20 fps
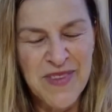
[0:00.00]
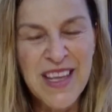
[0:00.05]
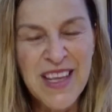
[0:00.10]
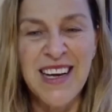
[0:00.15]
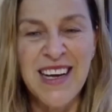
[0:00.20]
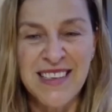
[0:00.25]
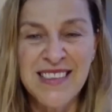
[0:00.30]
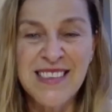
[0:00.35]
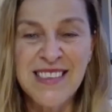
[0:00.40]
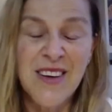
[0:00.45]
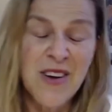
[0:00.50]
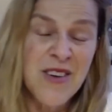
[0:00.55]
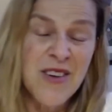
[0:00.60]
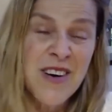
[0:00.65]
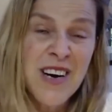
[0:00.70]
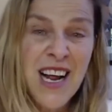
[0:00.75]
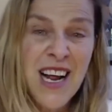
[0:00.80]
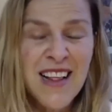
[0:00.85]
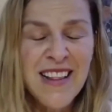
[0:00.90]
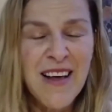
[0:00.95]
So
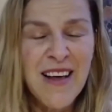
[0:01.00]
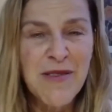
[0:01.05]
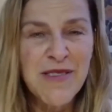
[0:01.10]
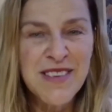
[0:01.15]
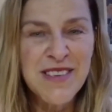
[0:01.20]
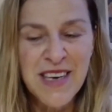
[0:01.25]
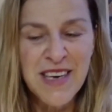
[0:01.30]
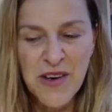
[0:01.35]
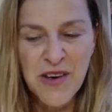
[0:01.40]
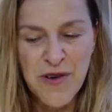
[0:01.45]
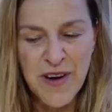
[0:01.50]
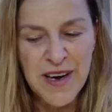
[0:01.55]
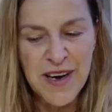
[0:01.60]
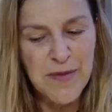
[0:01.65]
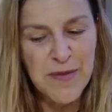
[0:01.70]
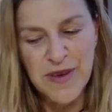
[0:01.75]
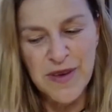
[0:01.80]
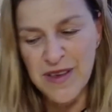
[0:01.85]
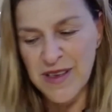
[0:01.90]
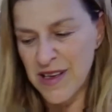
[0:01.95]
that was an
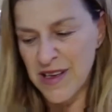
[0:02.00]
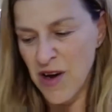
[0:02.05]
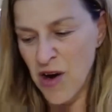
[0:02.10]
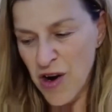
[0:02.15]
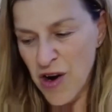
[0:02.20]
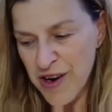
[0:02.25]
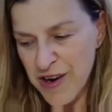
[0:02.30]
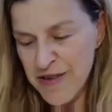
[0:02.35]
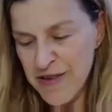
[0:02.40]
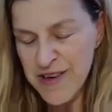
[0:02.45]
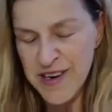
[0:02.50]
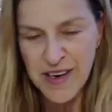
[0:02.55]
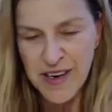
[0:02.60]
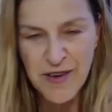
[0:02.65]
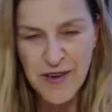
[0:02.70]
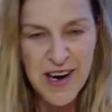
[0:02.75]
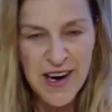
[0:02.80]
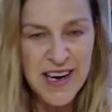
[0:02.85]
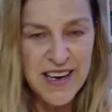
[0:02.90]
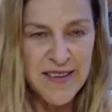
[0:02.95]
incredible honor and a
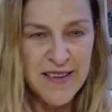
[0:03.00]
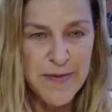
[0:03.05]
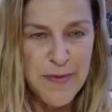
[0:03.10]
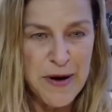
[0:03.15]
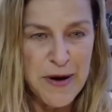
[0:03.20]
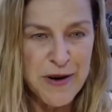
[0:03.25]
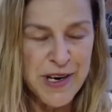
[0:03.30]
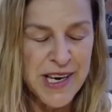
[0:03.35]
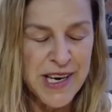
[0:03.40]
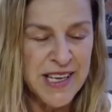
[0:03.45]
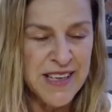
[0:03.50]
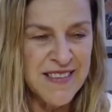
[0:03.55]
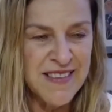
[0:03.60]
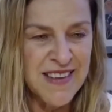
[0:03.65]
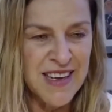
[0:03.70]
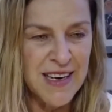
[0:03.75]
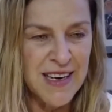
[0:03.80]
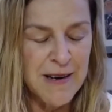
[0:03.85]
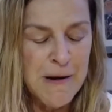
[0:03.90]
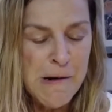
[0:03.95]
great experience,
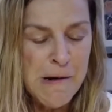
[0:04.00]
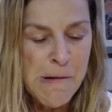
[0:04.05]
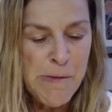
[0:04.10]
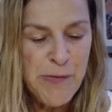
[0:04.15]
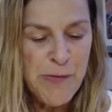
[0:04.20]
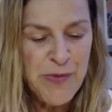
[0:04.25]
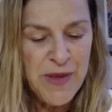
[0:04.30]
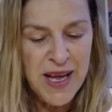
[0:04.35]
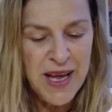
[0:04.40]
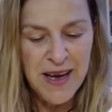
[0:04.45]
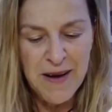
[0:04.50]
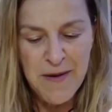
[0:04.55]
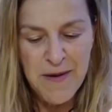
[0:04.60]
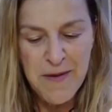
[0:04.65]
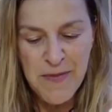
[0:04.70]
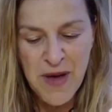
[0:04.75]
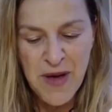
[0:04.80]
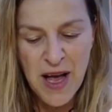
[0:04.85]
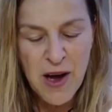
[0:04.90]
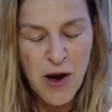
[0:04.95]
and
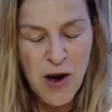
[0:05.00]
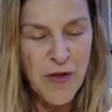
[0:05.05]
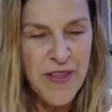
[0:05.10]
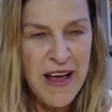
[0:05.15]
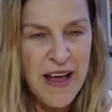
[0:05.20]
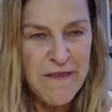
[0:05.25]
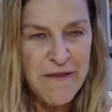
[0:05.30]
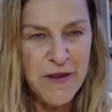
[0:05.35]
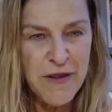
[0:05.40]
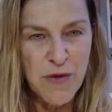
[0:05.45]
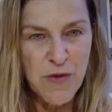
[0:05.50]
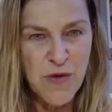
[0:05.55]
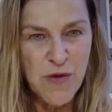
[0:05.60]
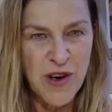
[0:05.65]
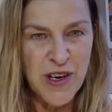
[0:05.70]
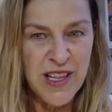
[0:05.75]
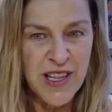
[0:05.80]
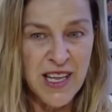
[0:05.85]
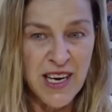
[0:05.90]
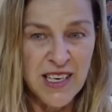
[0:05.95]
I got that for the
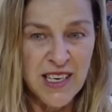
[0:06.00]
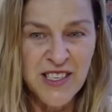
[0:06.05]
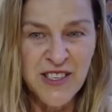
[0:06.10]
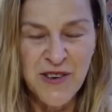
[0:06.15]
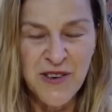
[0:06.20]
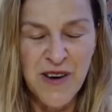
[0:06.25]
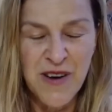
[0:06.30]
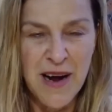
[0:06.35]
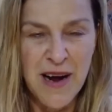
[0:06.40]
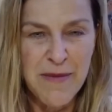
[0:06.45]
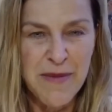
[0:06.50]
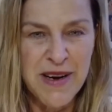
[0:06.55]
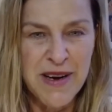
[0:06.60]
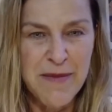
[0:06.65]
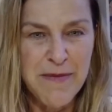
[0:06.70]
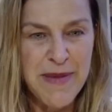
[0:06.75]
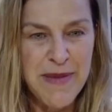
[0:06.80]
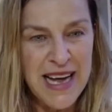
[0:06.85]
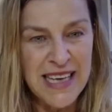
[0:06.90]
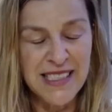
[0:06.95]
work that I do. I'm an
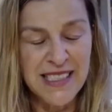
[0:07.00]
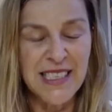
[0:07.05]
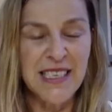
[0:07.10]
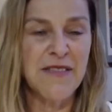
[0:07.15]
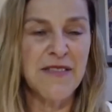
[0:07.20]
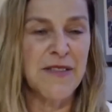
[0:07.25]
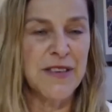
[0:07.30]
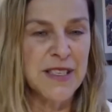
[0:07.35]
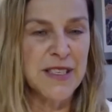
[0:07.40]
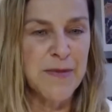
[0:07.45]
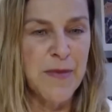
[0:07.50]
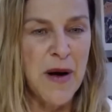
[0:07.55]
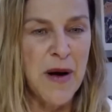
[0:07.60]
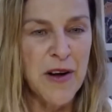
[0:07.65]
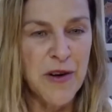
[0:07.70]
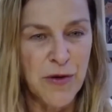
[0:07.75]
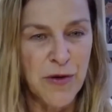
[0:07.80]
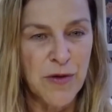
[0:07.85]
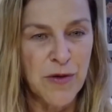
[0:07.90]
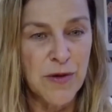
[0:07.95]
ambassador for
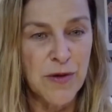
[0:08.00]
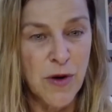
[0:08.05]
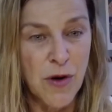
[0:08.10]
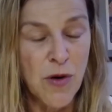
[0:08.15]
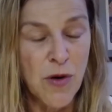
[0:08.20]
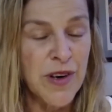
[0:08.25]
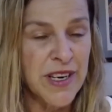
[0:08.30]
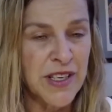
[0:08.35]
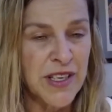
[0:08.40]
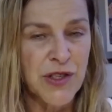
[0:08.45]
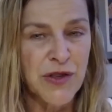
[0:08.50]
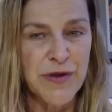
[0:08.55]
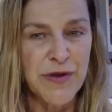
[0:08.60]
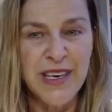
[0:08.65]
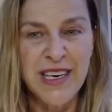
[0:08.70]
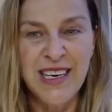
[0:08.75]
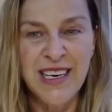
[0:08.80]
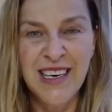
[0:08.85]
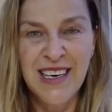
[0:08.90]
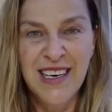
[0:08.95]
spinal cord
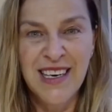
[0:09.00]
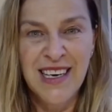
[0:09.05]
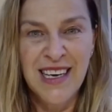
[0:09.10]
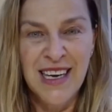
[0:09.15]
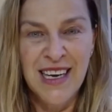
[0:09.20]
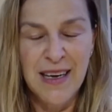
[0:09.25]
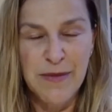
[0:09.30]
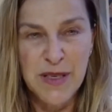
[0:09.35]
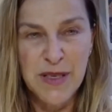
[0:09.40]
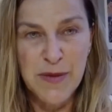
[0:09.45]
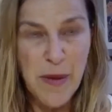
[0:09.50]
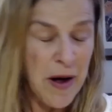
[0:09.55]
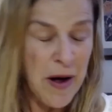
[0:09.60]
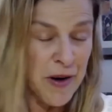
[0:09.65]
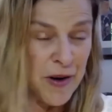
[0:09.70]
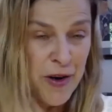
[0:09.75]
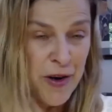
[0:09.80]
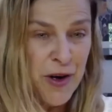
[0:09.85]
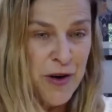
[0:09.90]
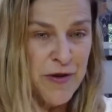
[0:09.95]
injury,
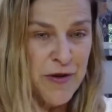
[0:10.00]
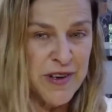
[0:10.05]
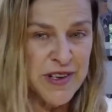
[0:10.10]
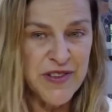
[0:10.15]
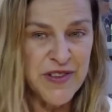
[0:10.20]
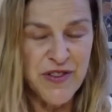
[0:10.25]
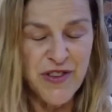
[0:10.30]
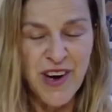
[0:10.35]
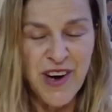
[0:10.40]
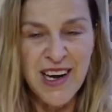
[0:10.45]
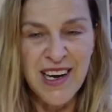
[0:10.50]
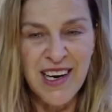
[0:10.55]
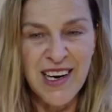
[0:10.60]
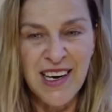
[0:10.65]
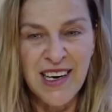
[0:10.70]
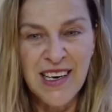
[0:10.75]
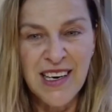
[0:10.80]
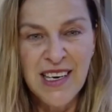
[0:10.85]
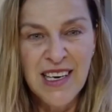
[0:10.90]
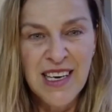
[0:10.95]
Spinal Cure Australia,
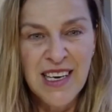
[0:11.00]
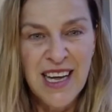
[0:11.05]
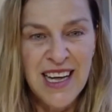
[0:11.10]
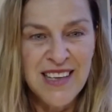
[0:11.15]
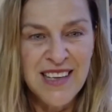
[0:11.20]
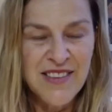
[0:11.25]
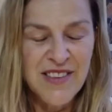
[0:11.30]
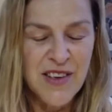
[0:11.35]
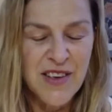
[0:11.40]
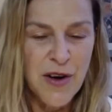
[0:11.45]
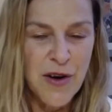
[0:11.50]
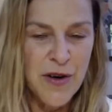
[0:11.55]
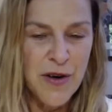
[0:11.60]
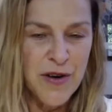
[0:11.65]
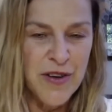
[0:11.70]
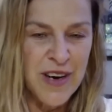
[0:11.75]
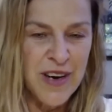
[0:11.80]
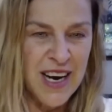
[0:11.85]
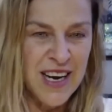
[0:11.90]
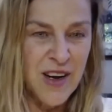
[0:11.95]
and
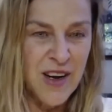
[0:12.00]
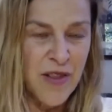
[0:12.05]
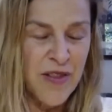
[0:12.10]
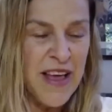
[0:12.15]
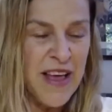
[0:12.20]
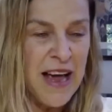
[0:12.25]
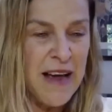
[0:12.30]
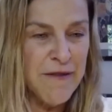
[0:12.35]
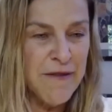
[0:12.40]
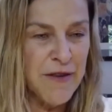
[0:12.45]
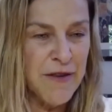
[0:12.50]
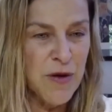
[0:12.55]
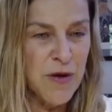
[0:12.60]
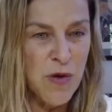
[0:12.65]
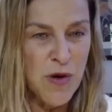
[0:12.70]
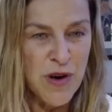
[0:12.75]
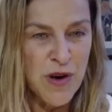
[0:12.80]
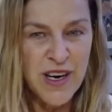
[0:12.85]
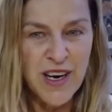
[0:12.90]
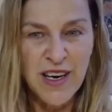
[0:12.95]
so I got that for the
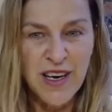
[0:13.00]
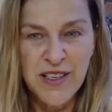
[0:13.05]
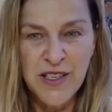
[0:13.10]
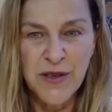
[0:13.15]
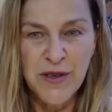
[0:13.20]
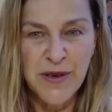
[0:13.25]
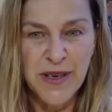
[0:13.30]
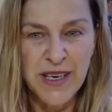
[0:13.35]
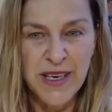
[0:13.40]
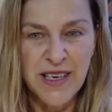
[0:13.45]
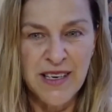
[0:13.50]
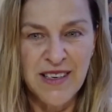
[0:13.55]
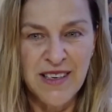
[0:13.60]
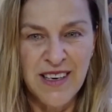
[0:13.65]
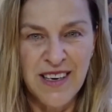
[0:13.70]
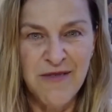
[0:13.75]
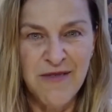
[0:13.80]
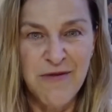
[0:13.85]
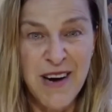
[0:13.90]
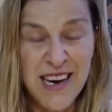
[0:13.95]
work I do
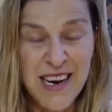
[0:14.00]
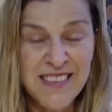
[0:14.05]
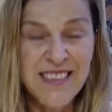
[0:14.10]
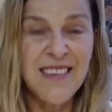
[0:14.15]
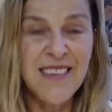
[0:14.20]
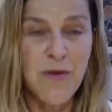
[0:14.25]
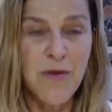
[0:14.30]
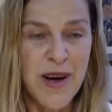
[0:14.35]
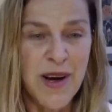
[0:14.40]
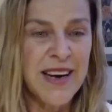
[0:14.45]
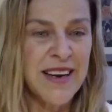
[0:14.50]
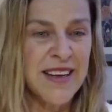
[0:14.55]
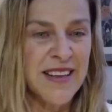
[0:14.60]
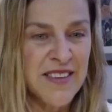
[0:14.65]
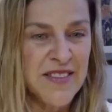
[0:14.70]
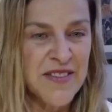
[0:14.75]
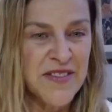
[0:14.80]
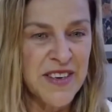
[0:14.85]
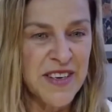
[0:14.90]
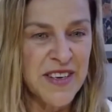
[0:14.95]
in raising
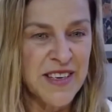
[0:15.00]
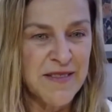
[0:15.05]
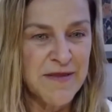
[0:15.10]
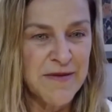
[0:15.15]
awareness for